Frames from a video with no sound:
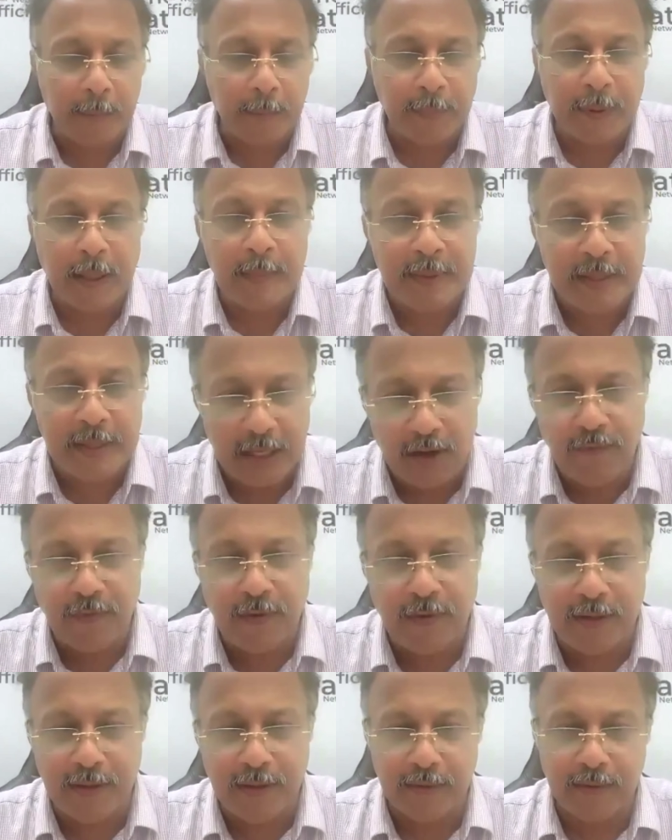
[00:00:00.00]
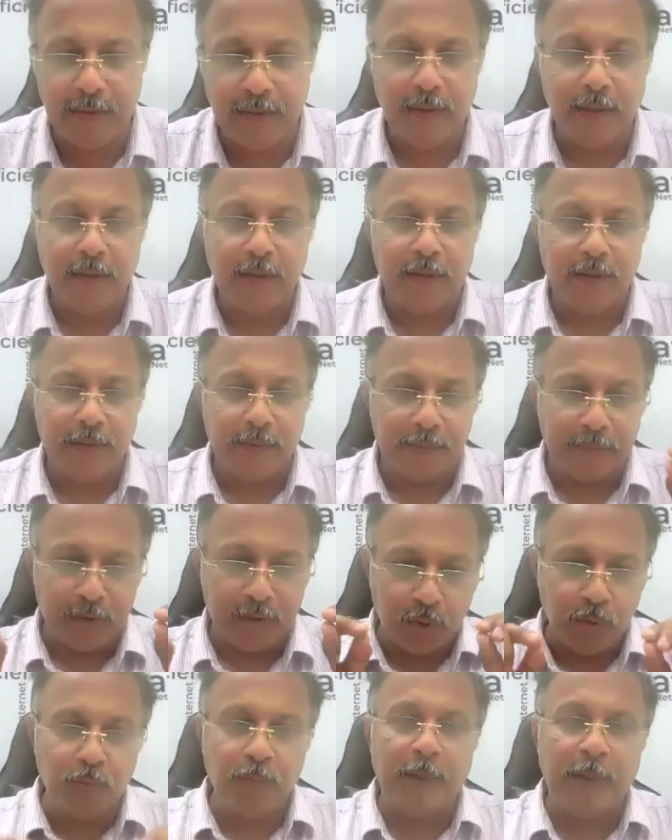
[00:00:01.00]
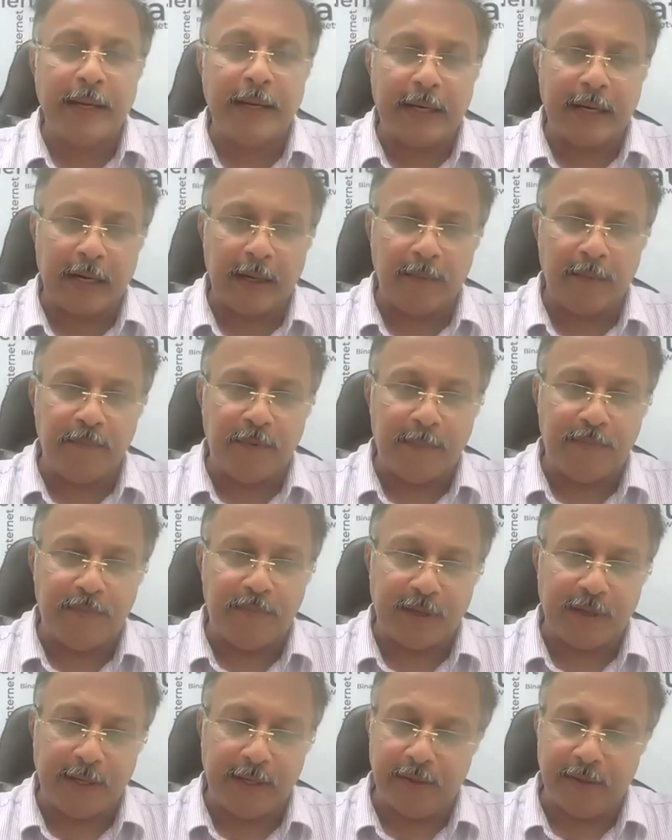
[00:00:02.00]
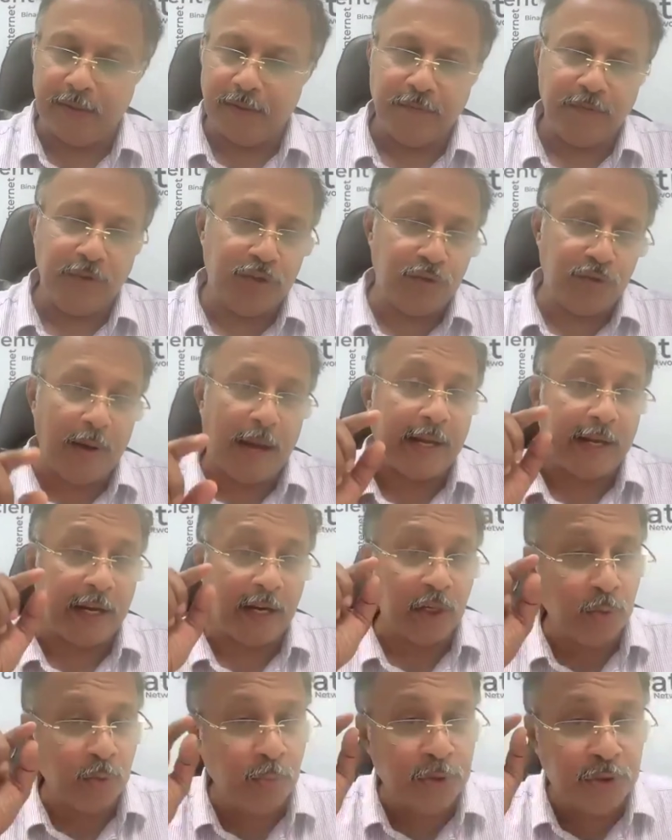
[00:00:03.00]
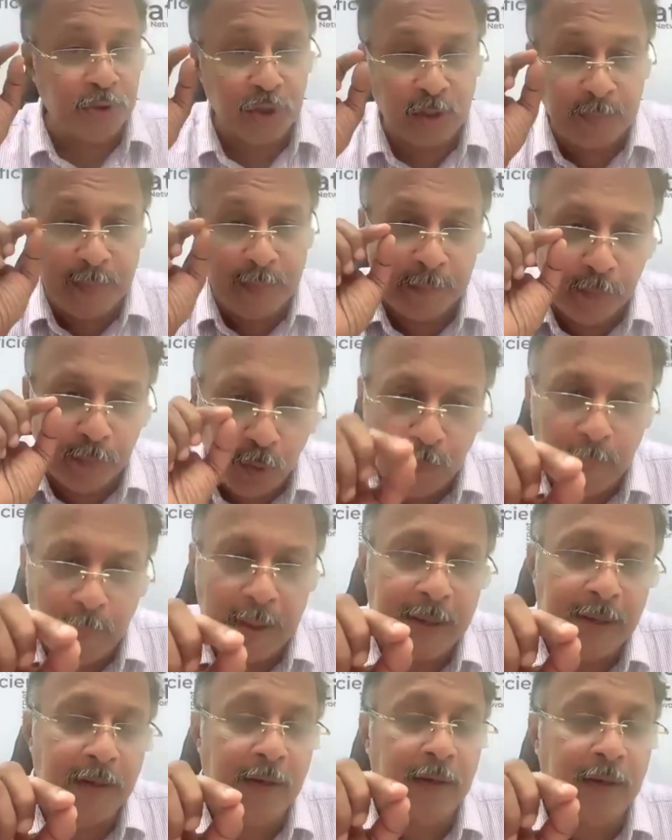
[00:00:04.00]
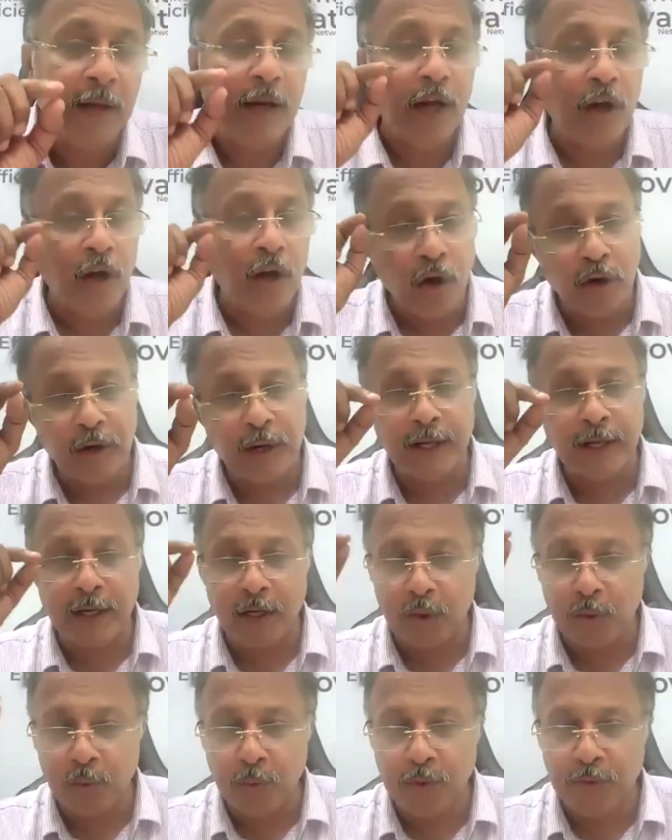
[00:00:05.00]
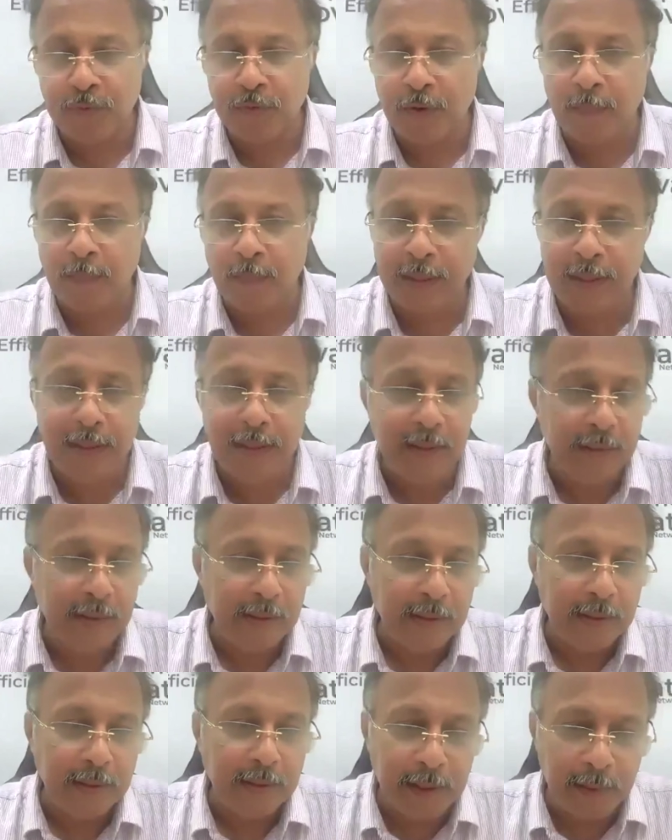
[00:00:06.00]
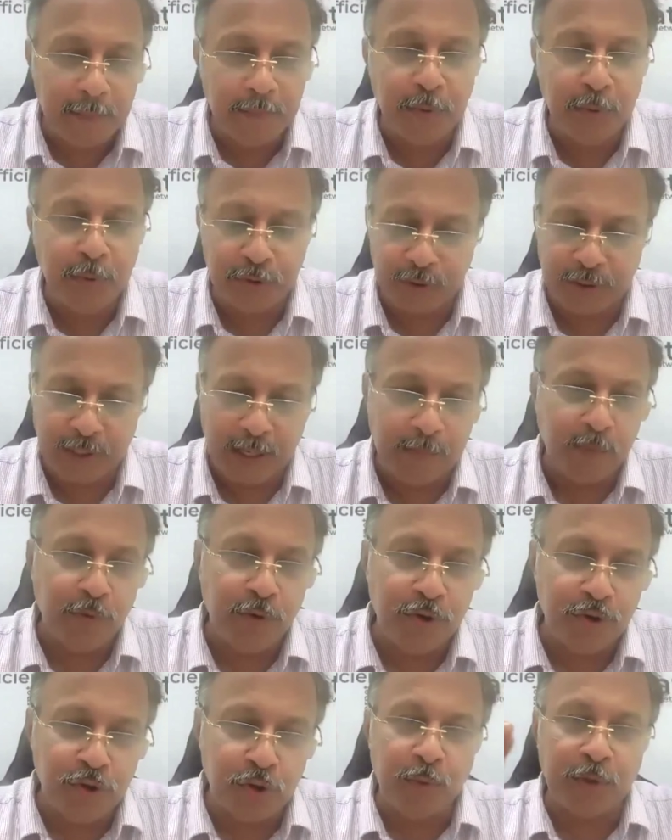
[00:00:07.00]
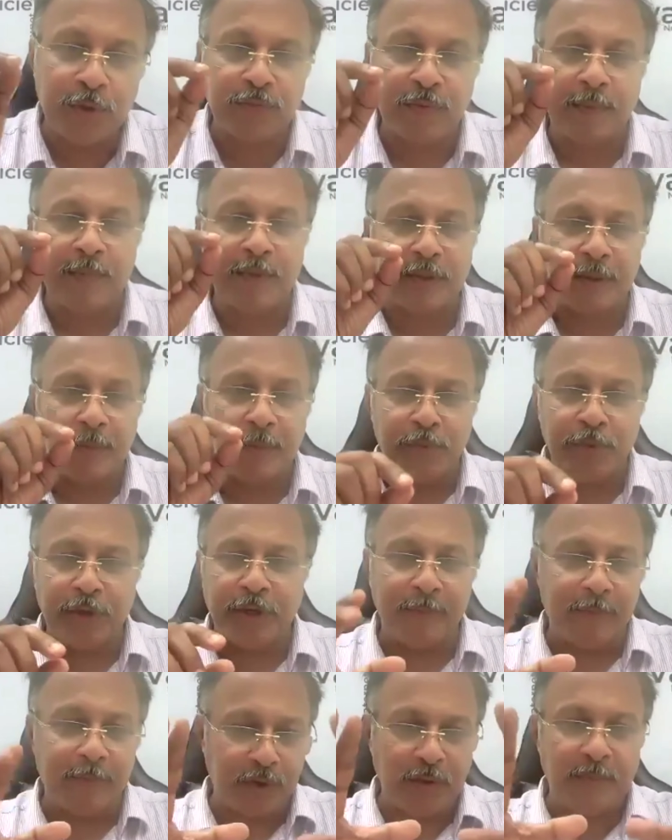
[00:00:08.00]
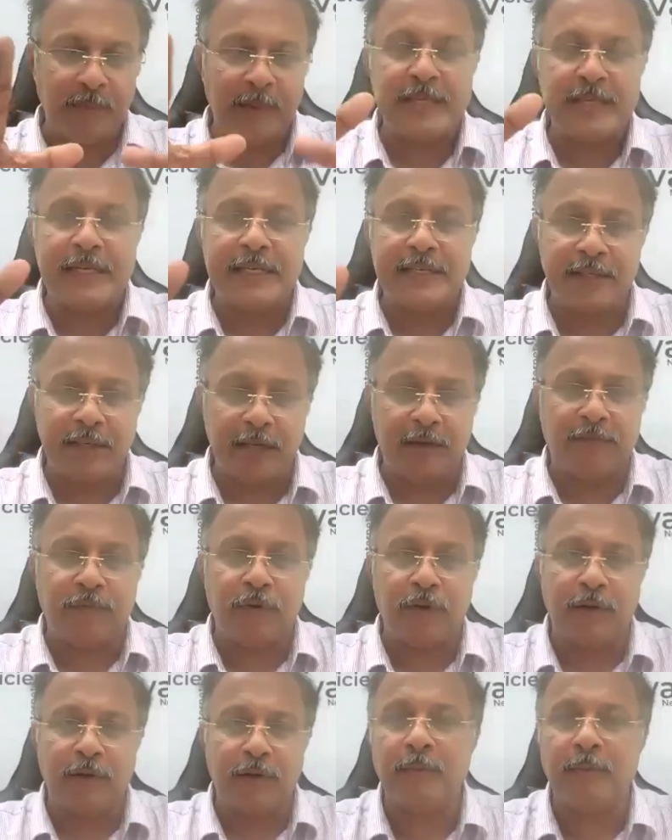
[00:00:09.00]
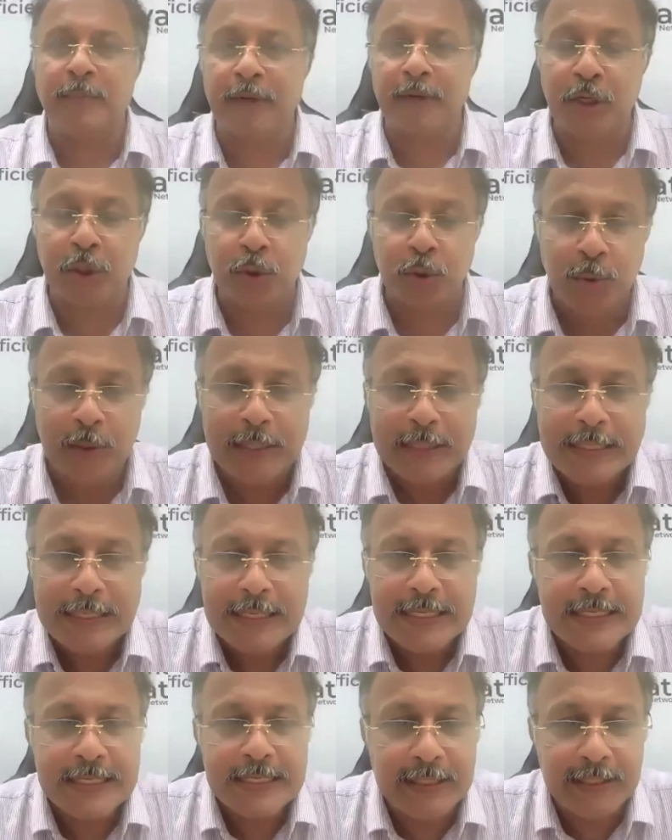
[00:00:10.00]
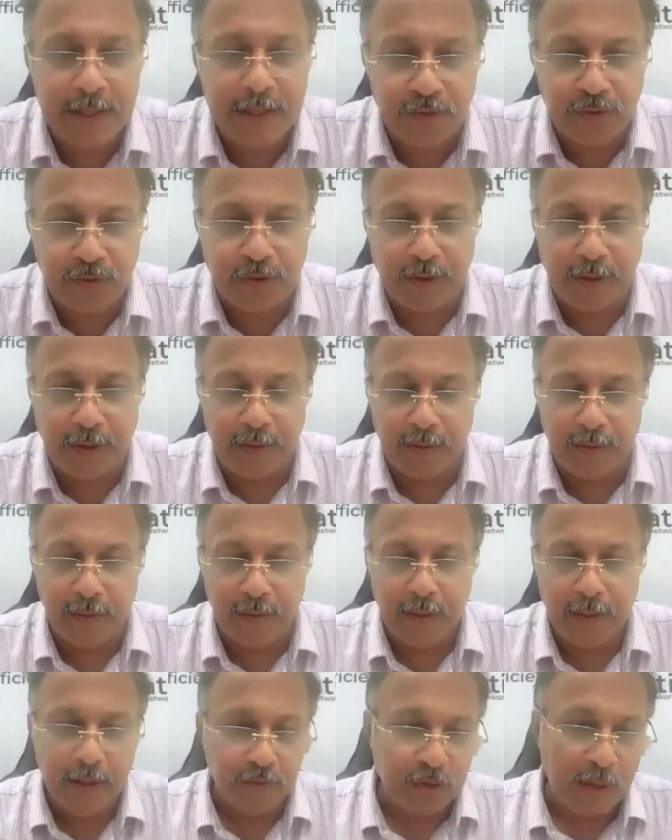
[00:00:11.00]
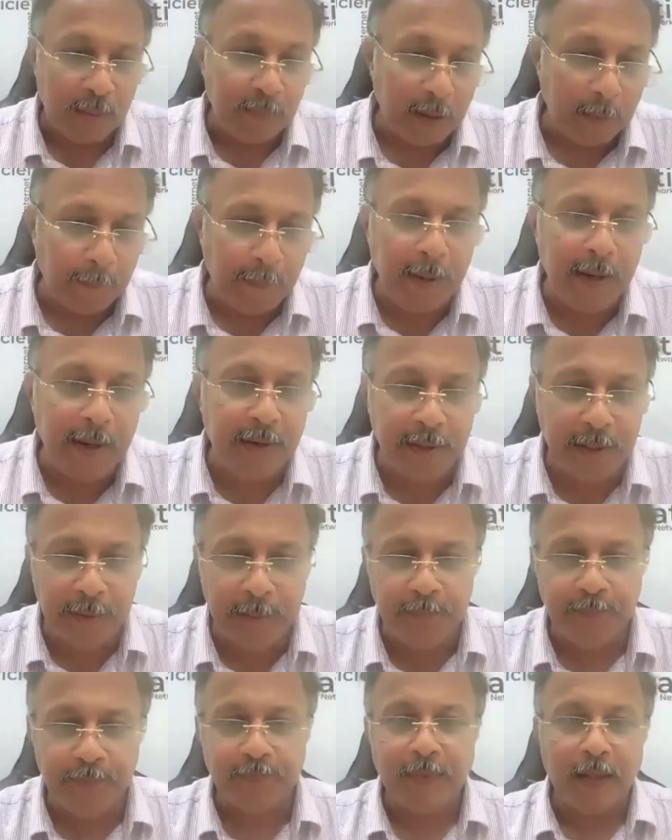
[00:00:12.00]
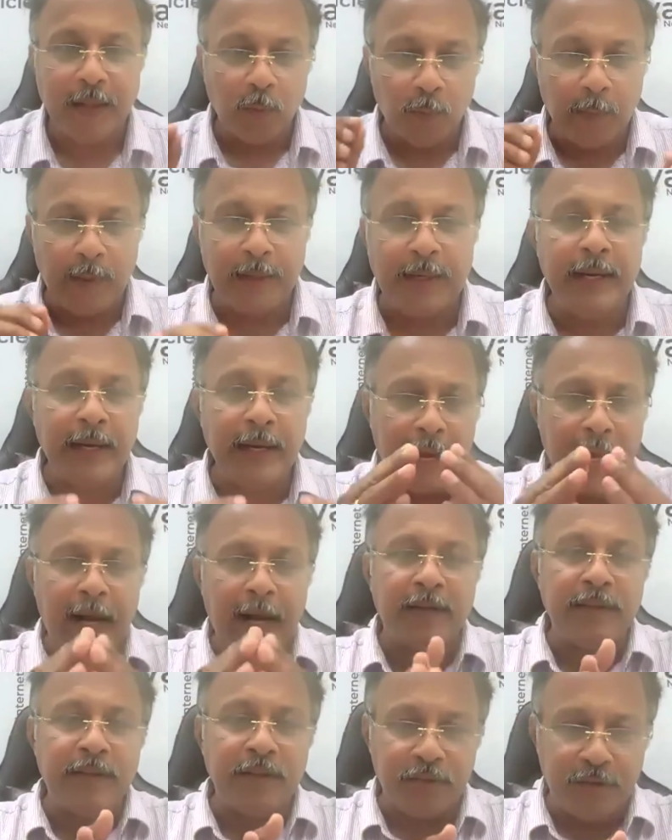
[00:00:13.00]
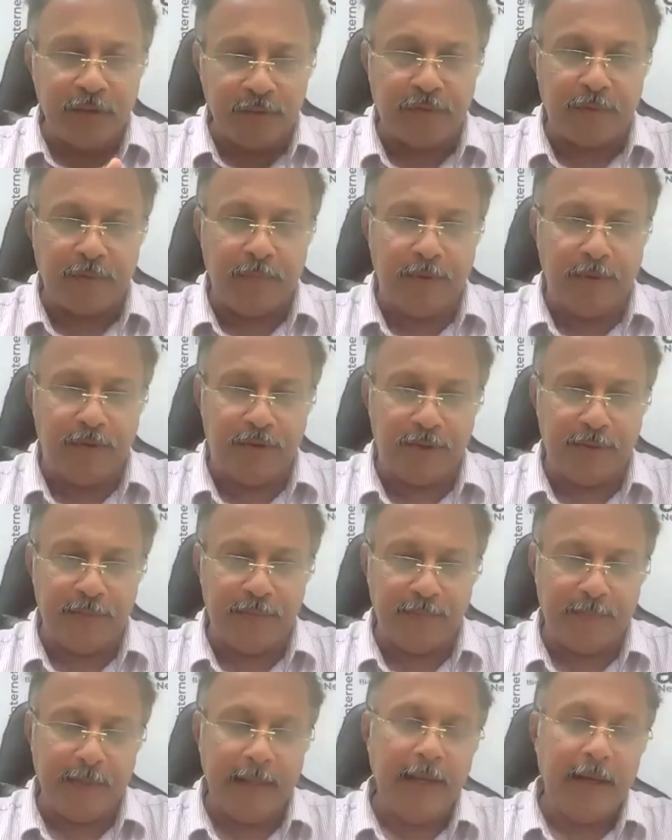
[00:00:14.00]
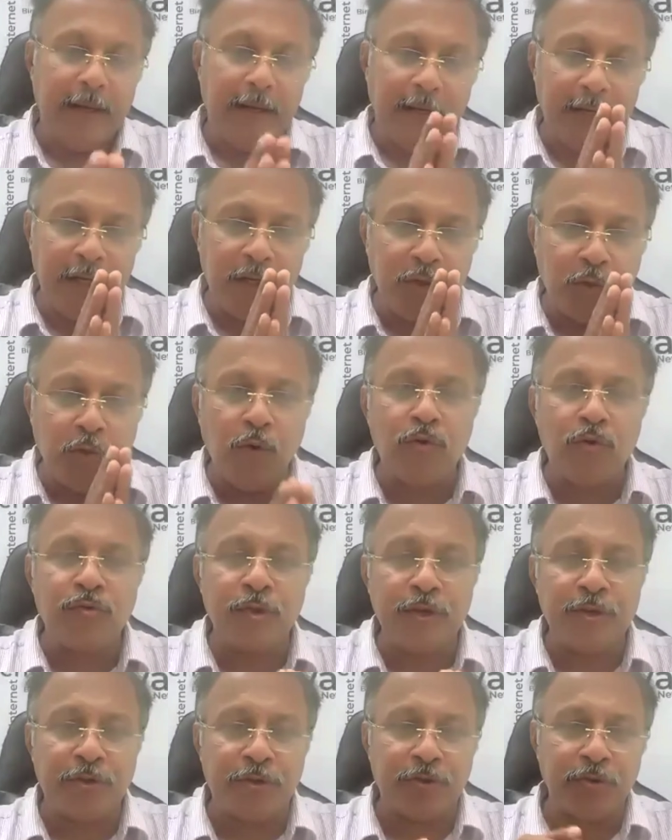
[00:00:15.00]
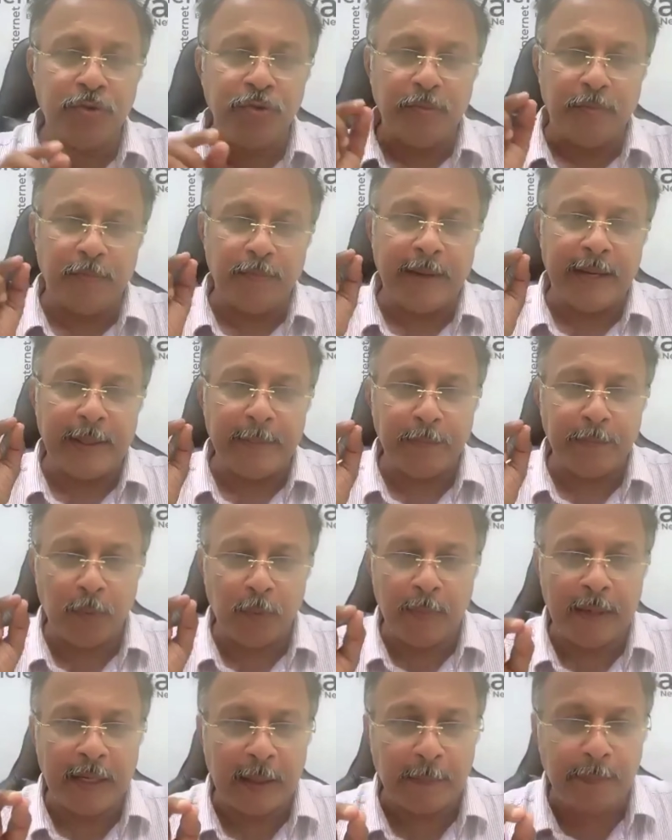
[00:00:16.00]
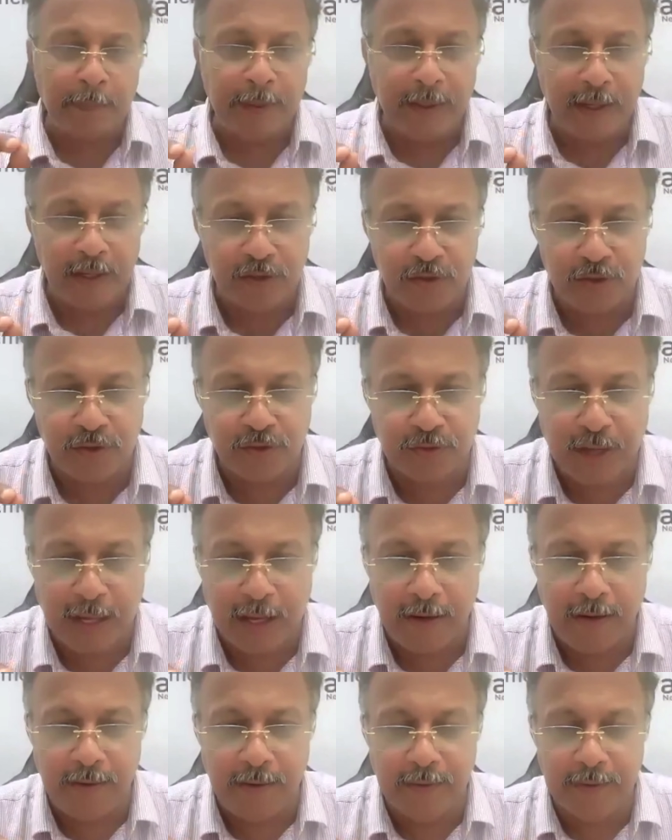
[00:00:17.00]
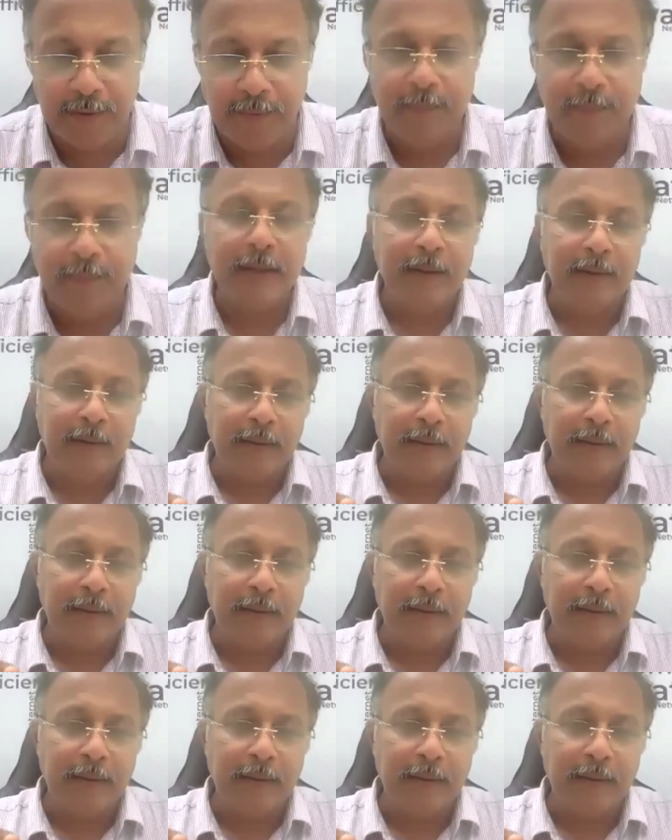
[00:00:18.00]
upcoming event to my club website, which I can do it on my mobile or I can do it from my computer. I'm going to show it from the computer because much easier for everybody to see the screen. So I'm repeating, when I add this information, it goes into my mobile applications calendar,